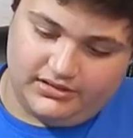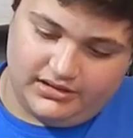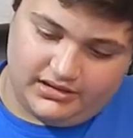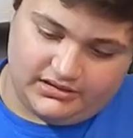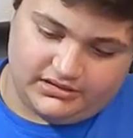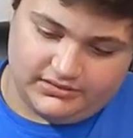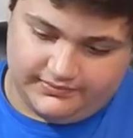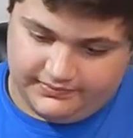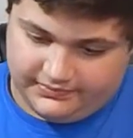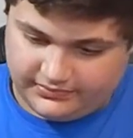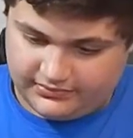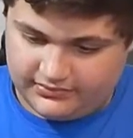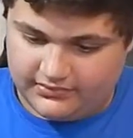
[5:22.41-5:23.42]
There's
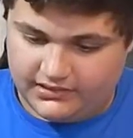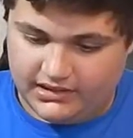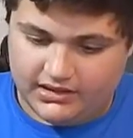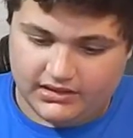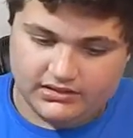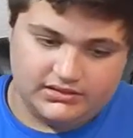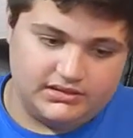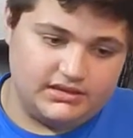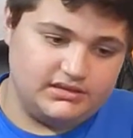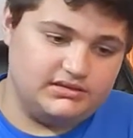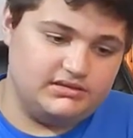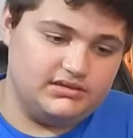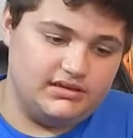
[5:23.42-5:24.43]

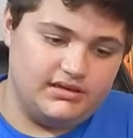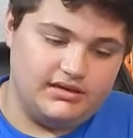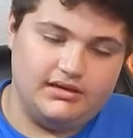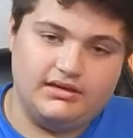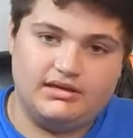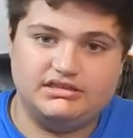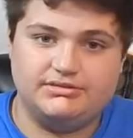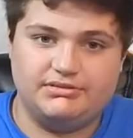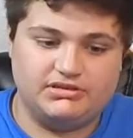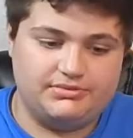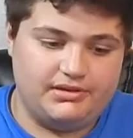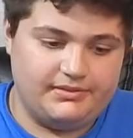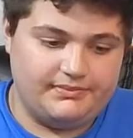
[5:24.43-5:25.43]
6
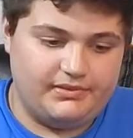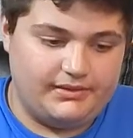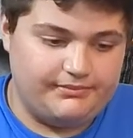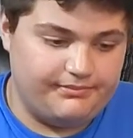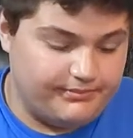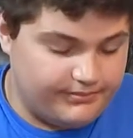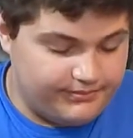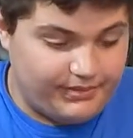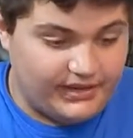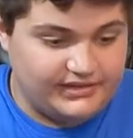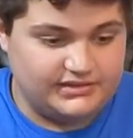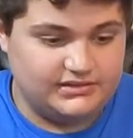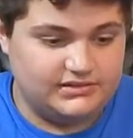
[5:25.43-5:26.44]
customizable
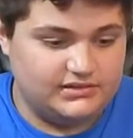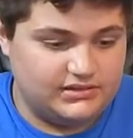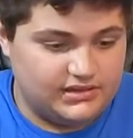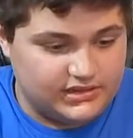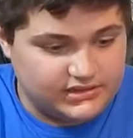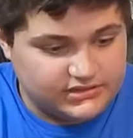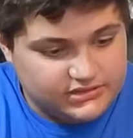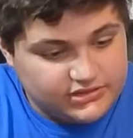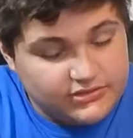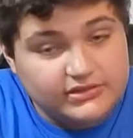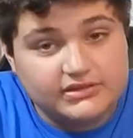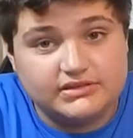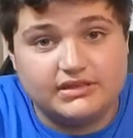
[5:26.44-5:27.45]
buttons. There's
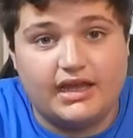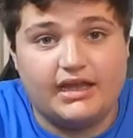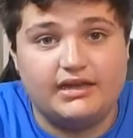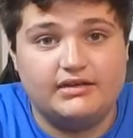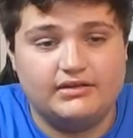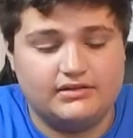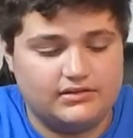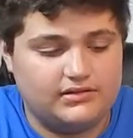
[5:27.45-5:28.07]
2 on the side,